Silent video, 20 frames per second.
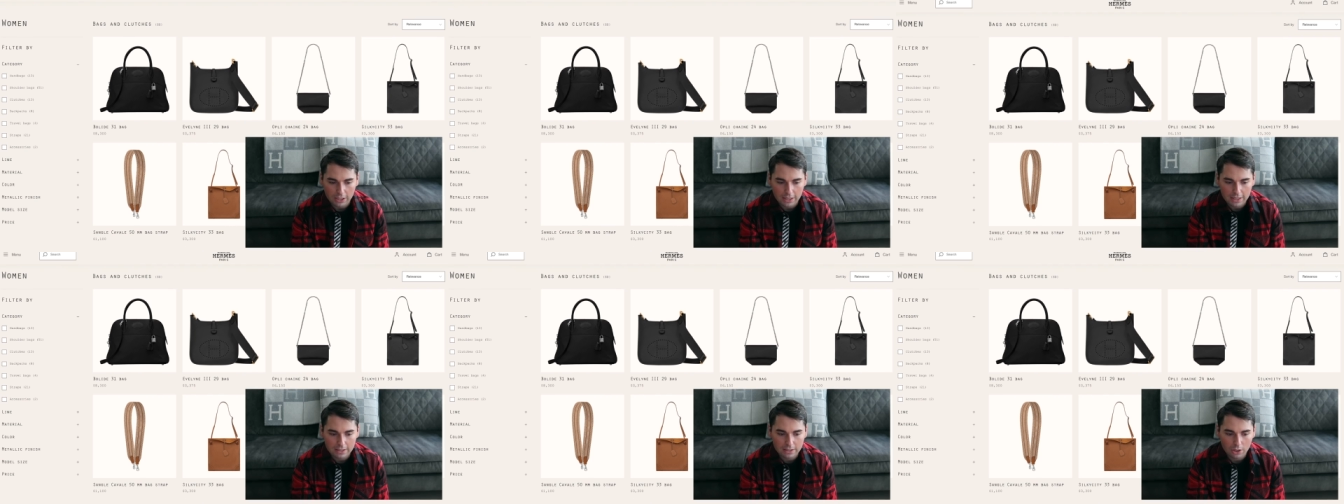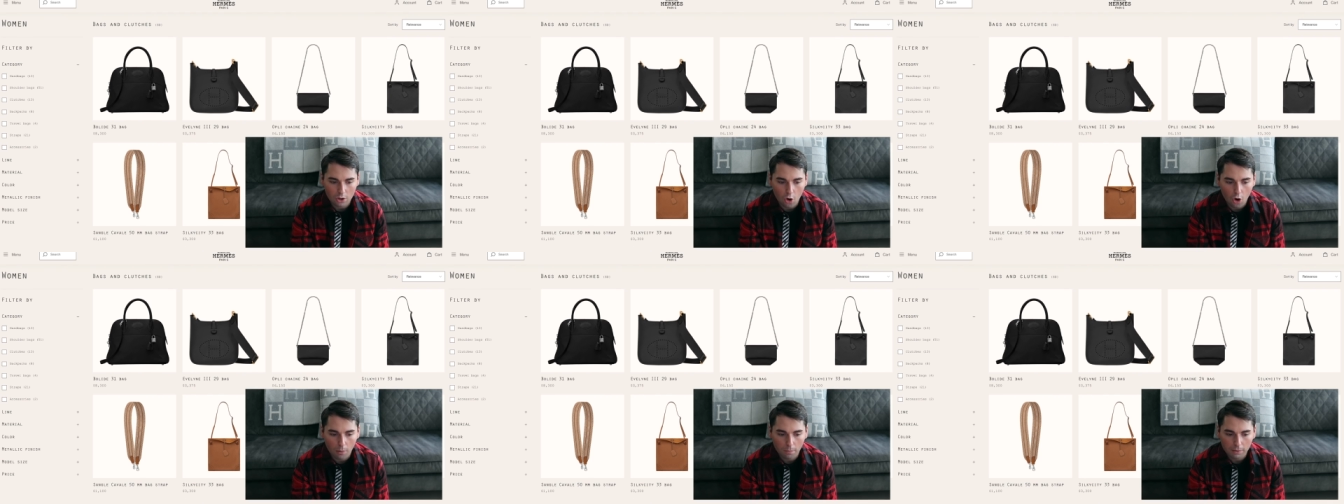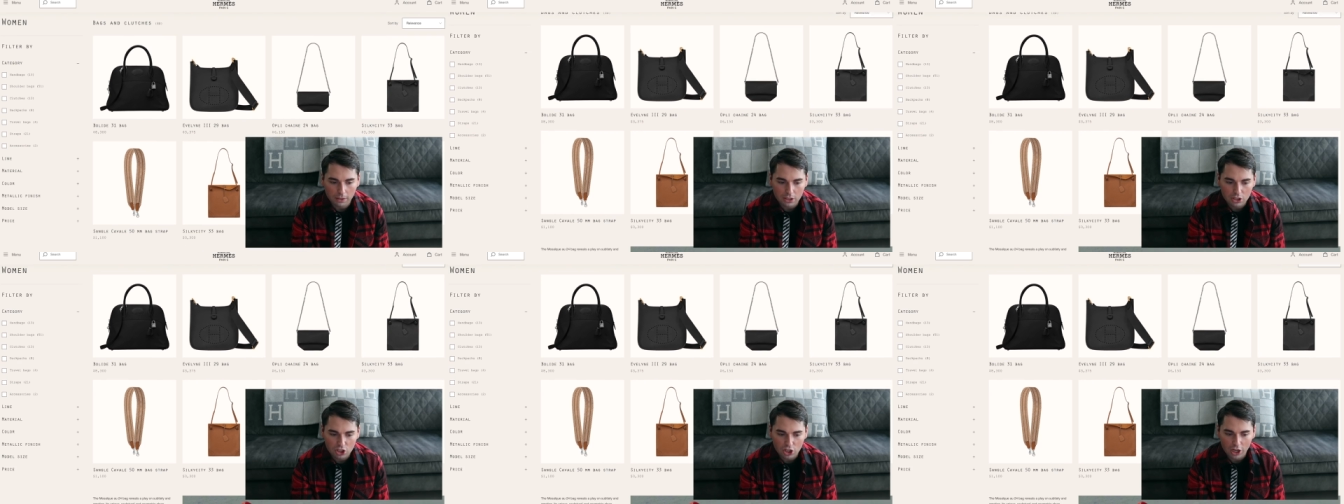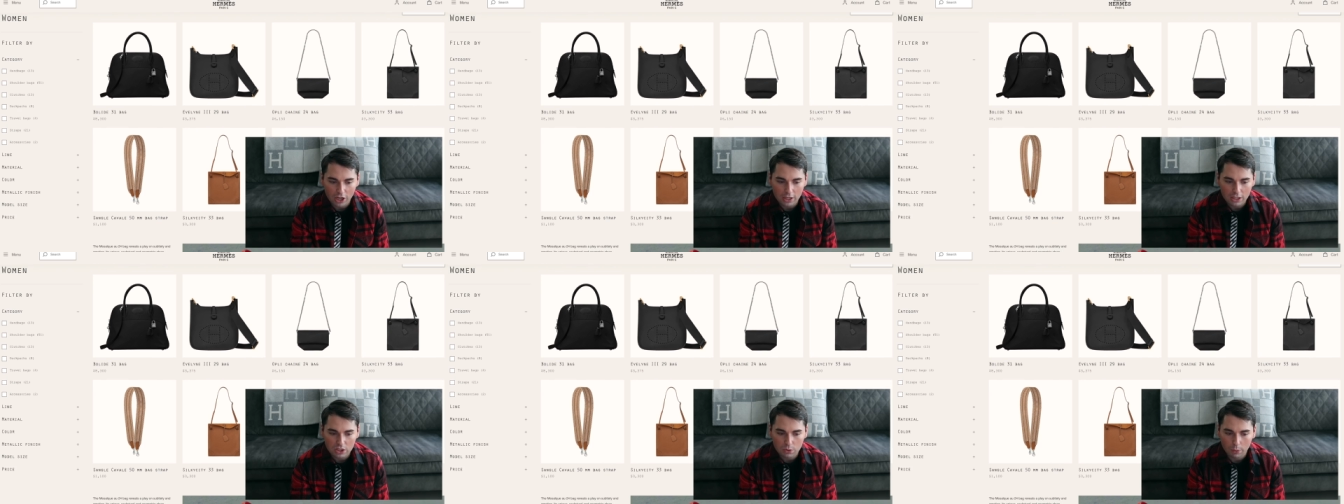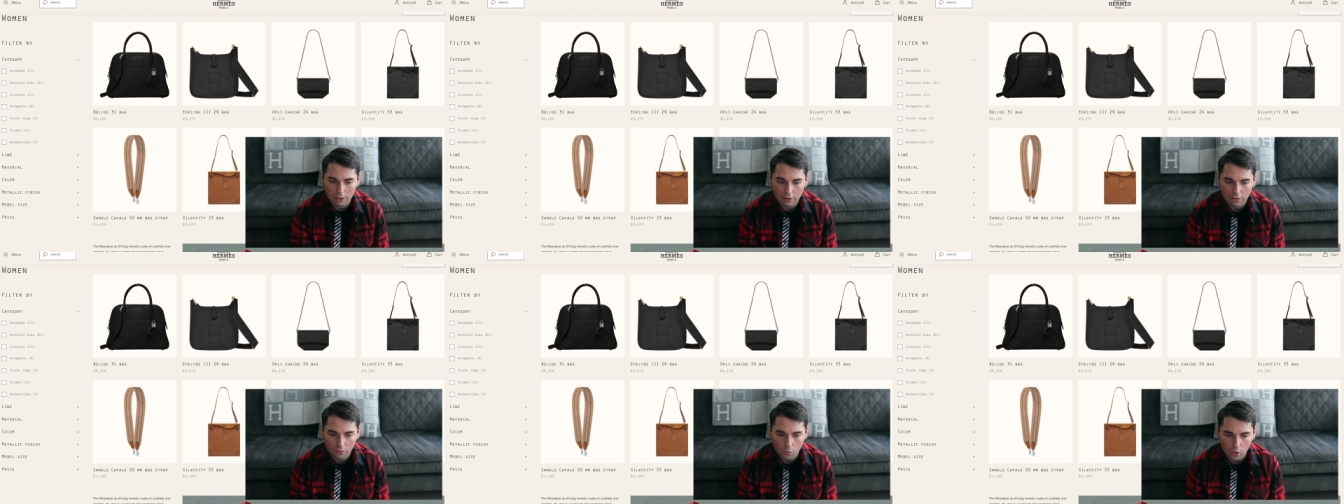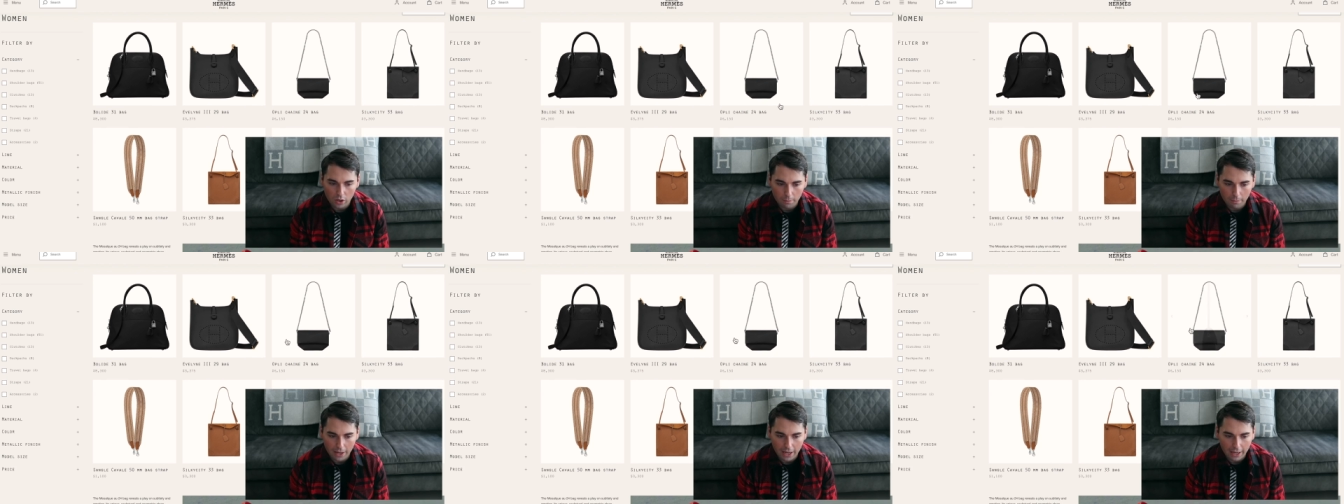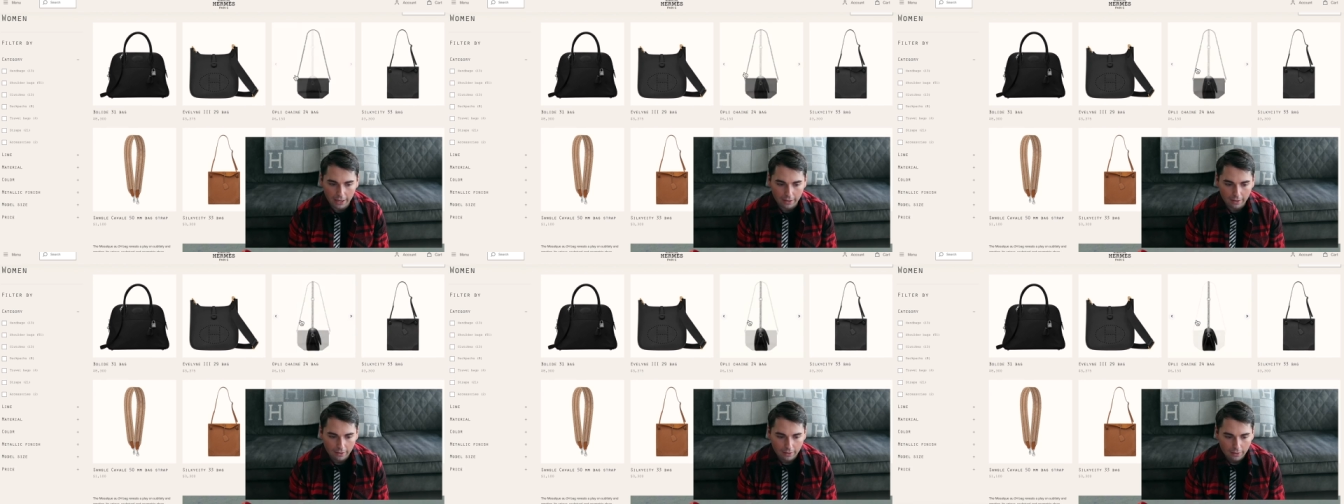is the Opli Chain 24
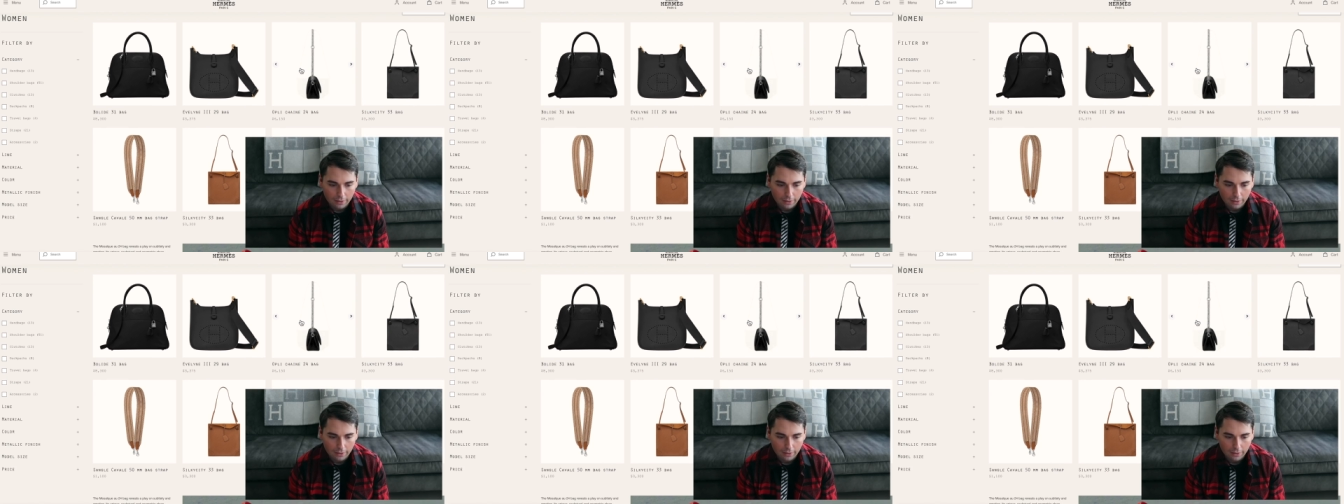bag.